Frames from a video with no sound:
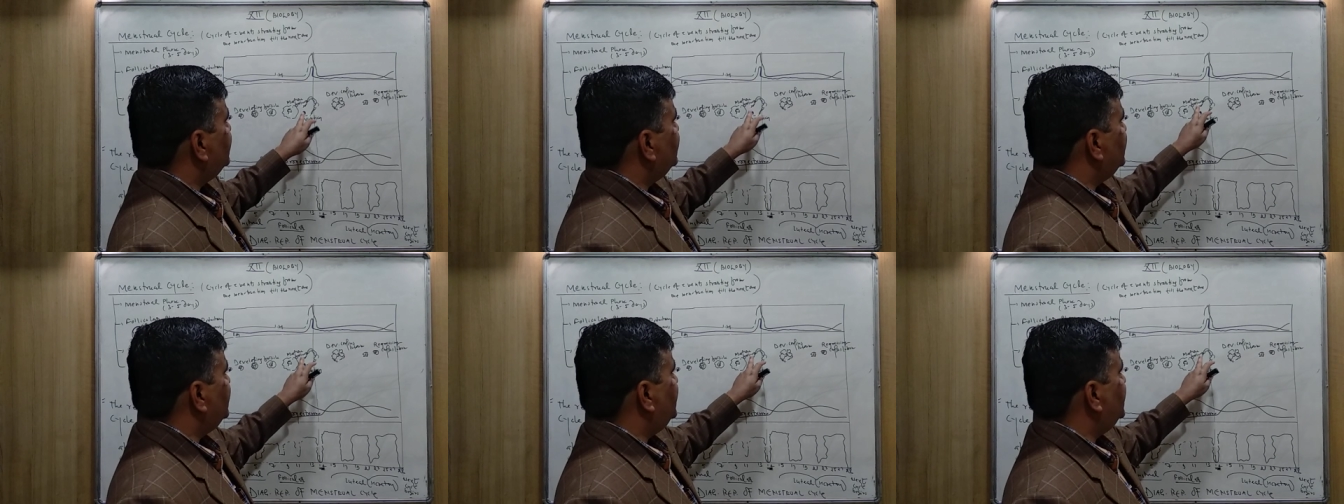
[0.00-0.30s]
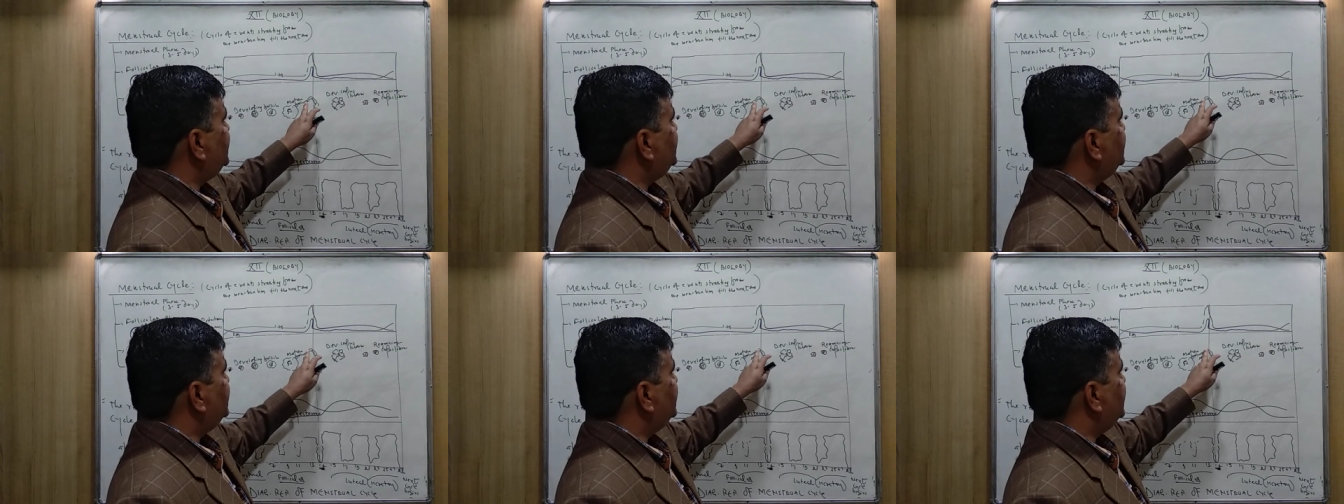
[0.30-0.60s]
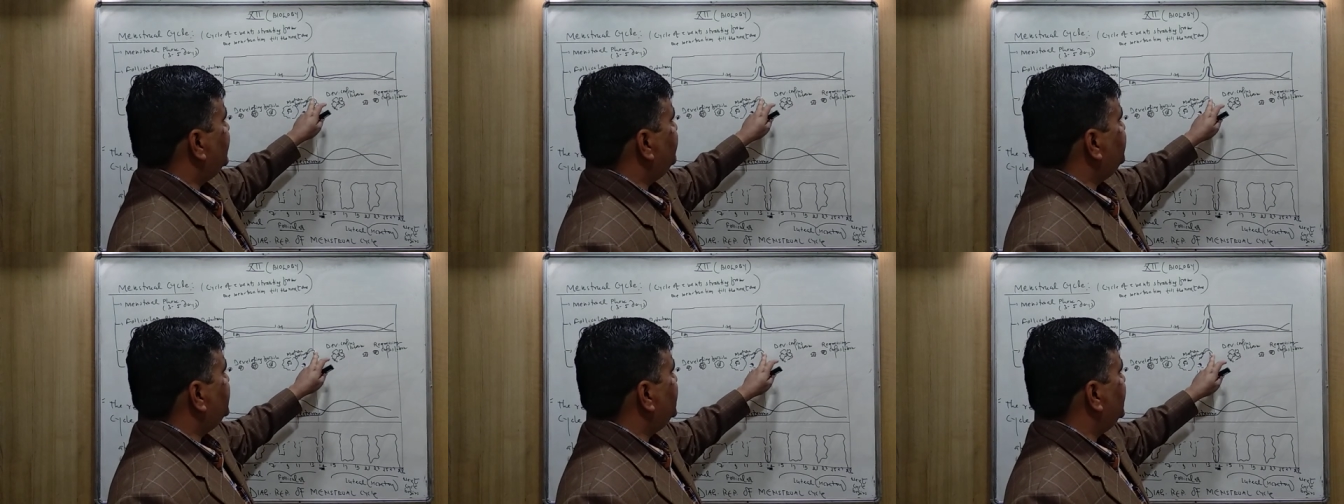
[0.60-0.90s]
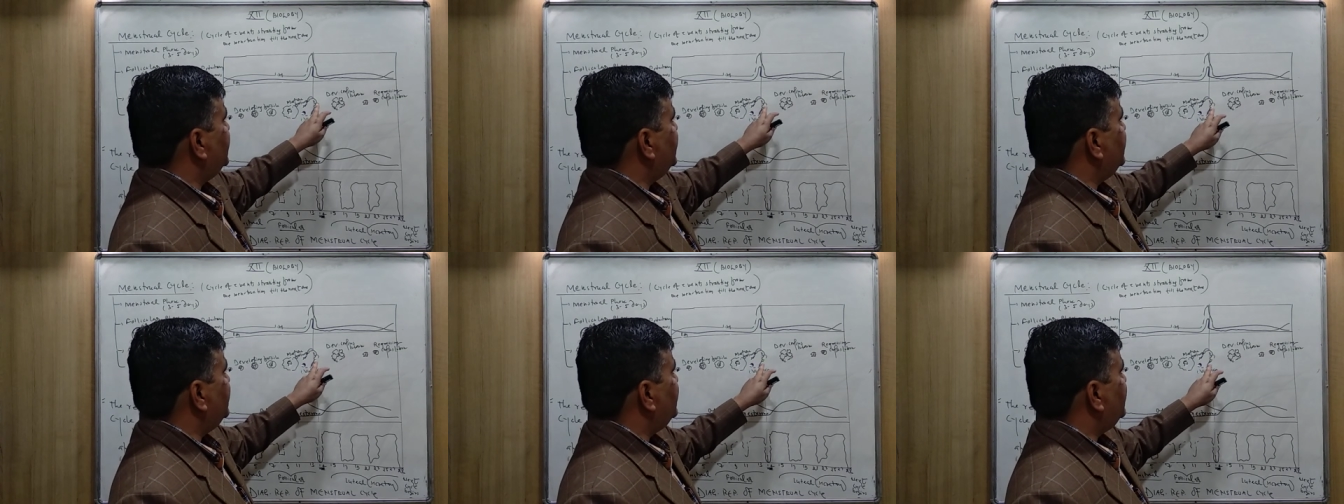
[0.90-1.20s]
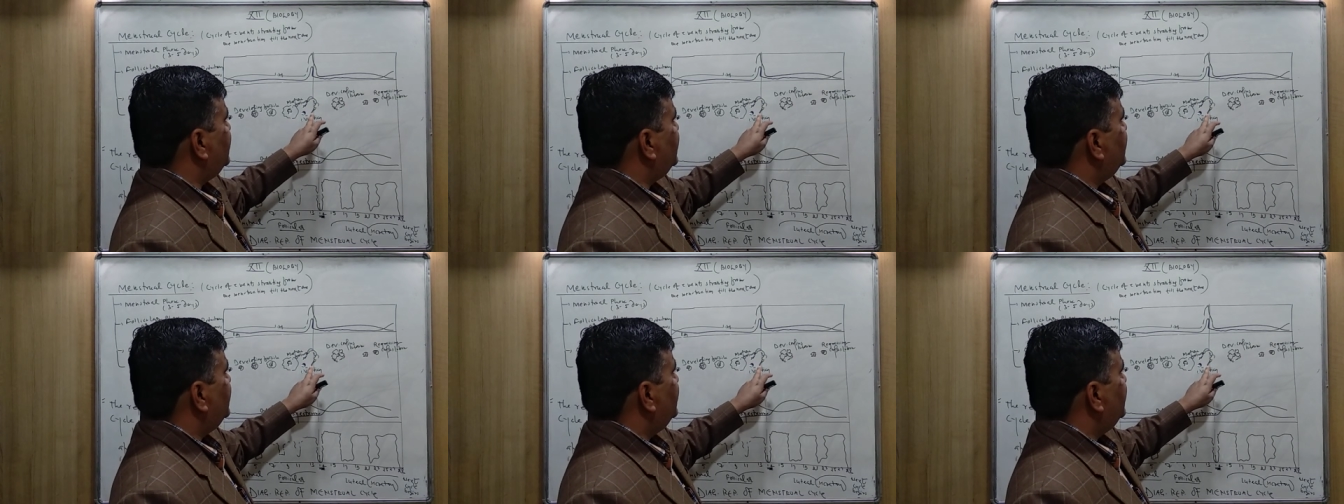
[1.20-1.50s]
this
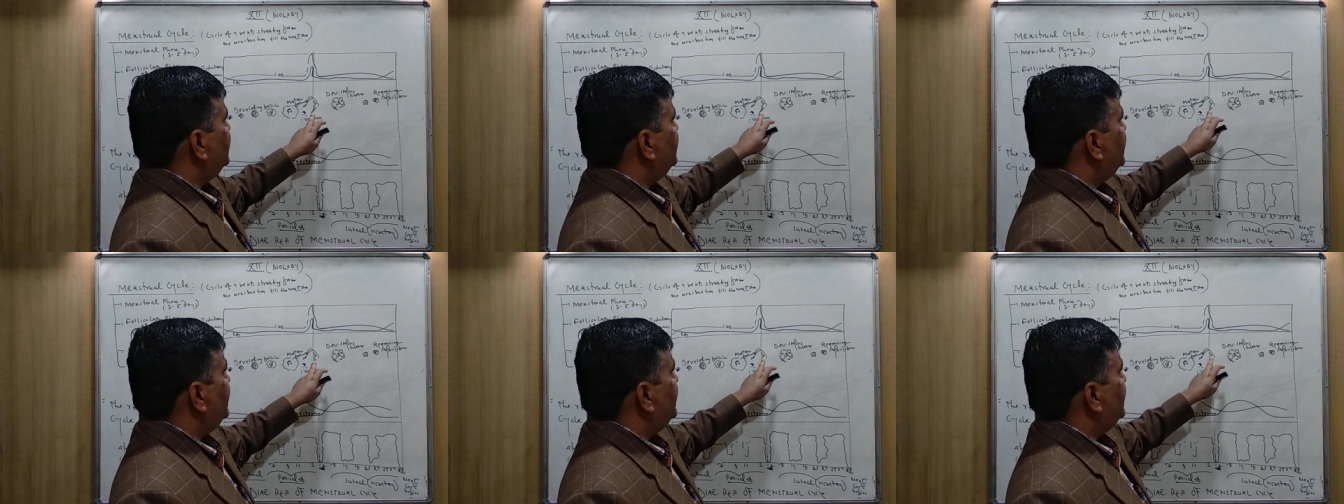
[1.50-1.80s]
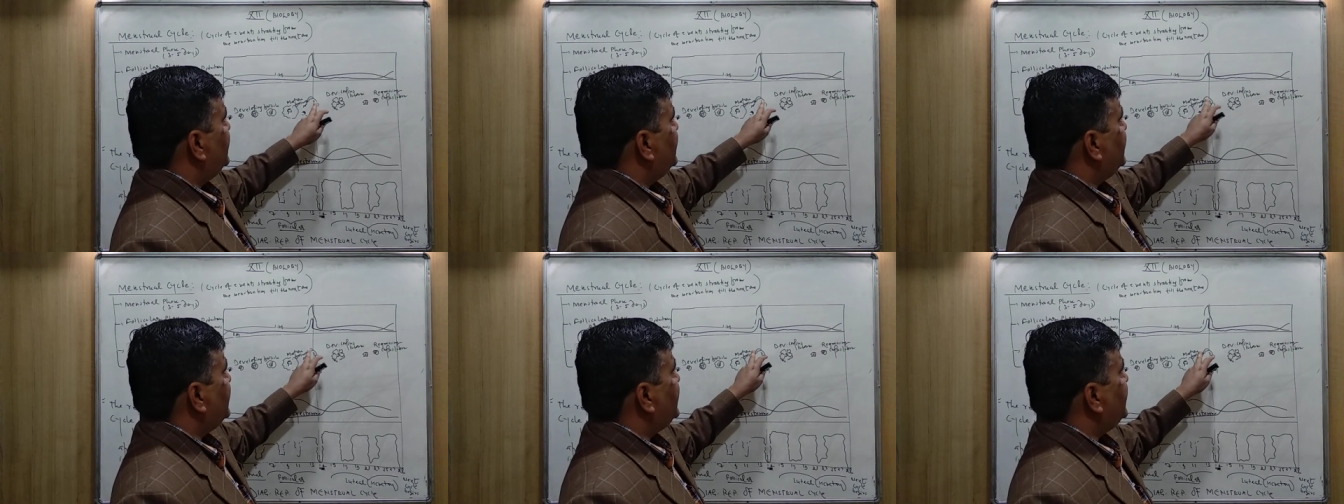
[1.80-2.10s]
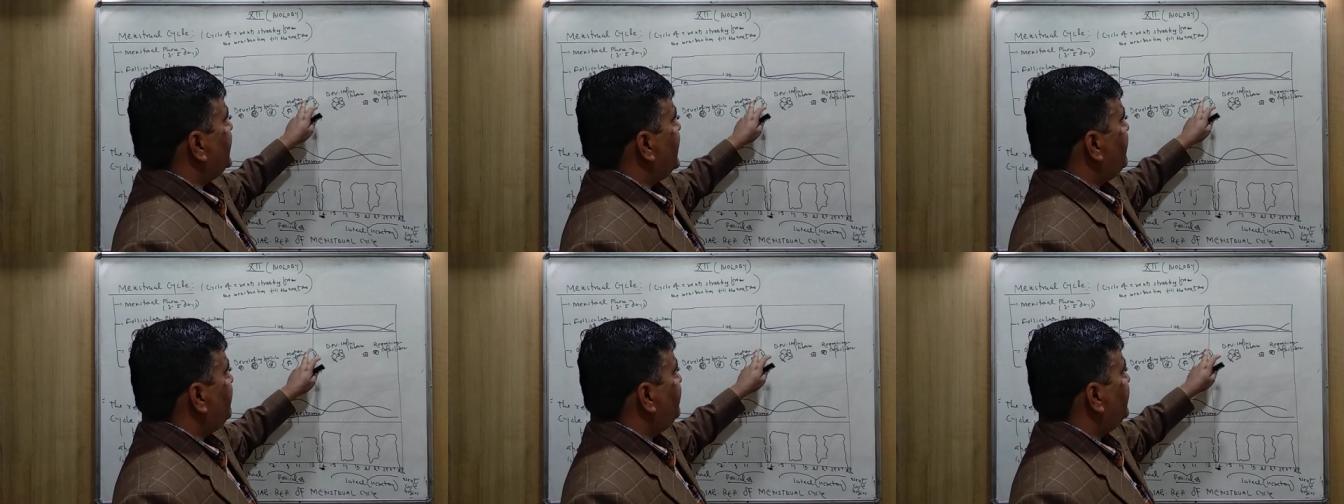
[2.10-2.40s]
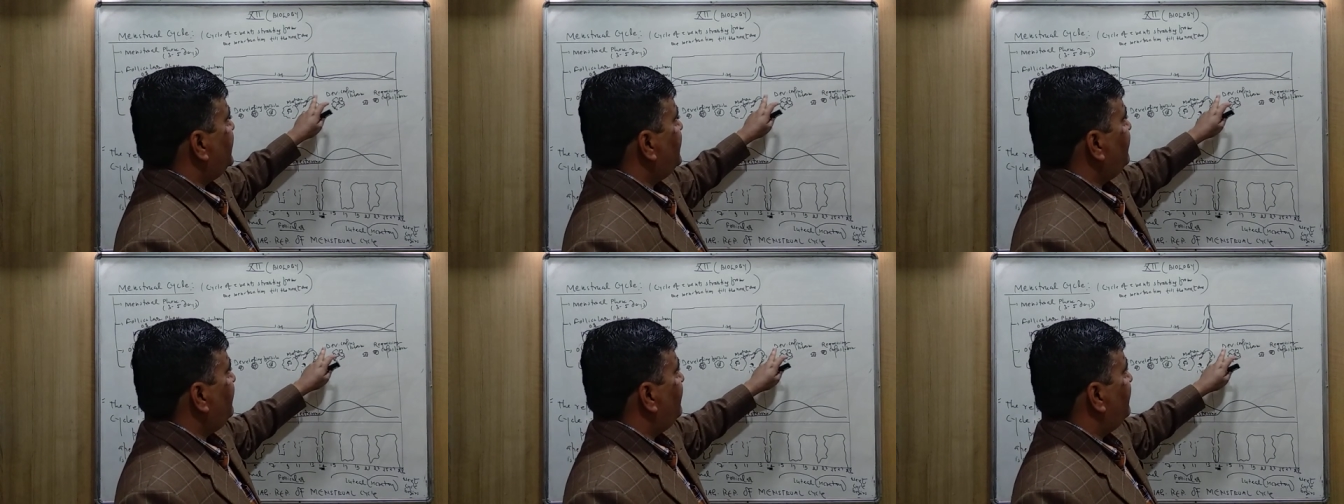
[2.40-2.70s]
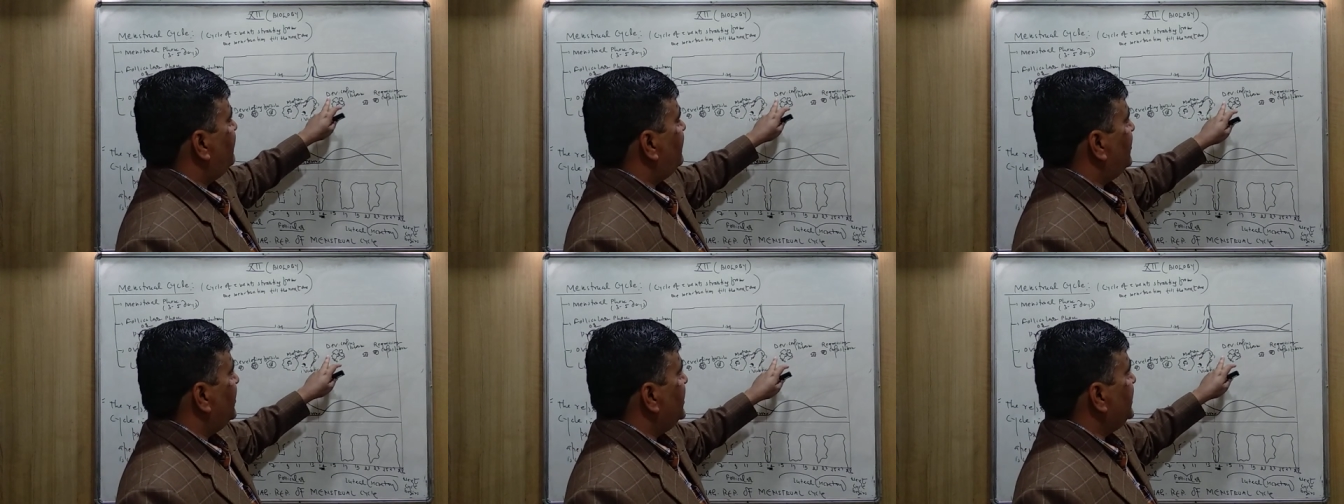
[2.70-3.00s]
ruptured Graafian
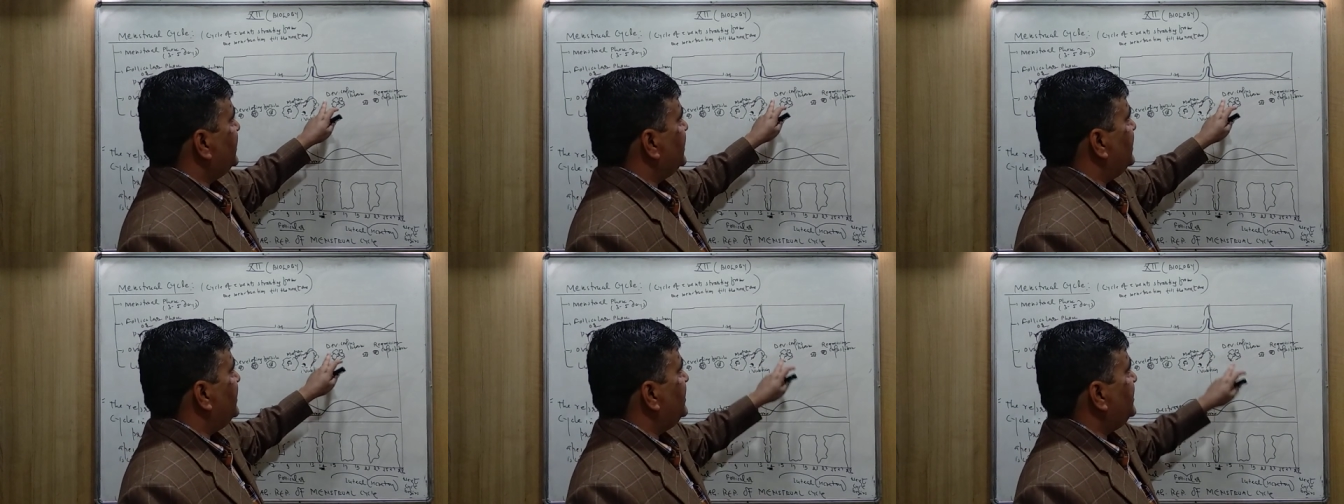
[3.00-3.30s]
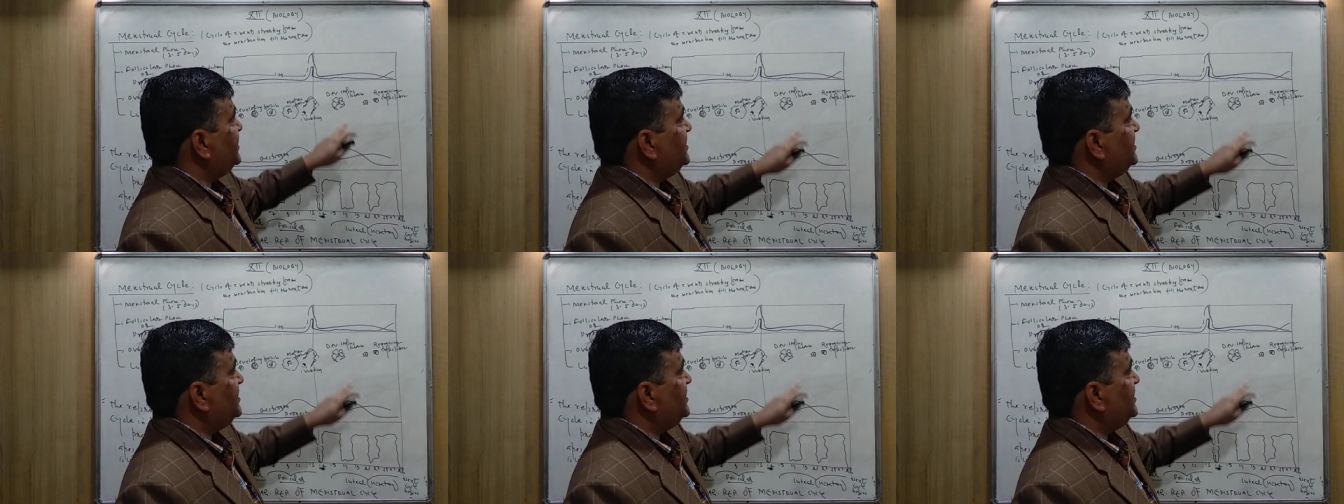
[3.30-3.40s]
follicle